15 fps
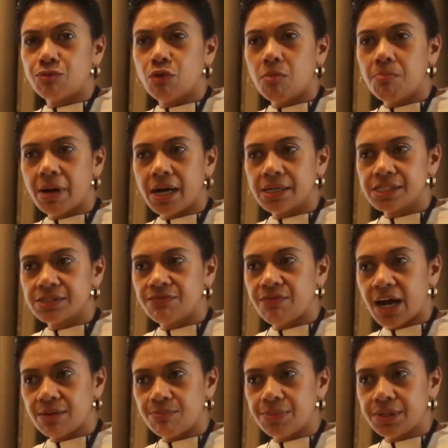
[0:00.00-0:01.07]
robust,
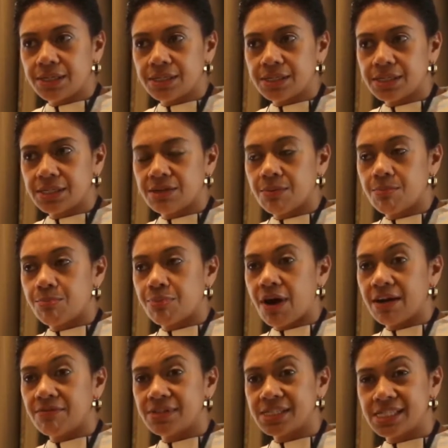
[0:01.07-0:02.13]
vibrant
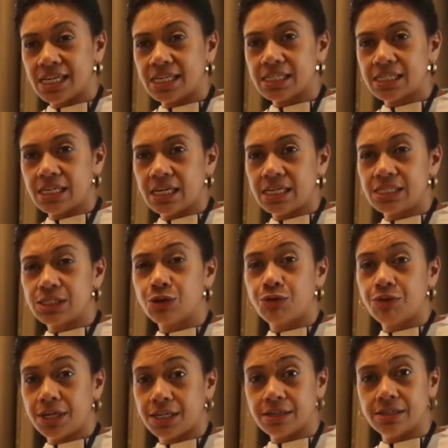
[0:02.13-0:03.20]
private sector is
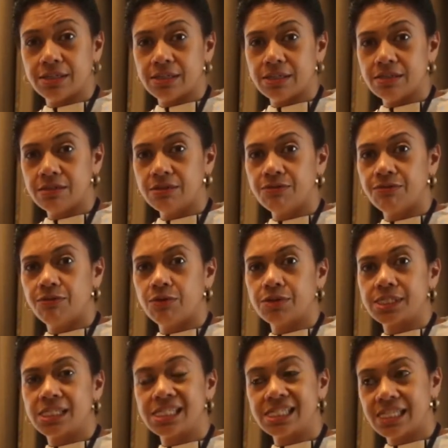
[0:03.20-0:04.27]
critical
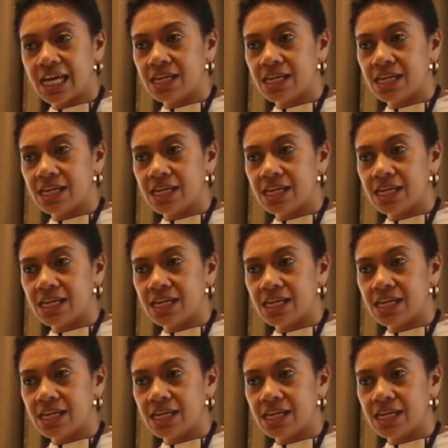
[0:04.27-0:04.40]
for the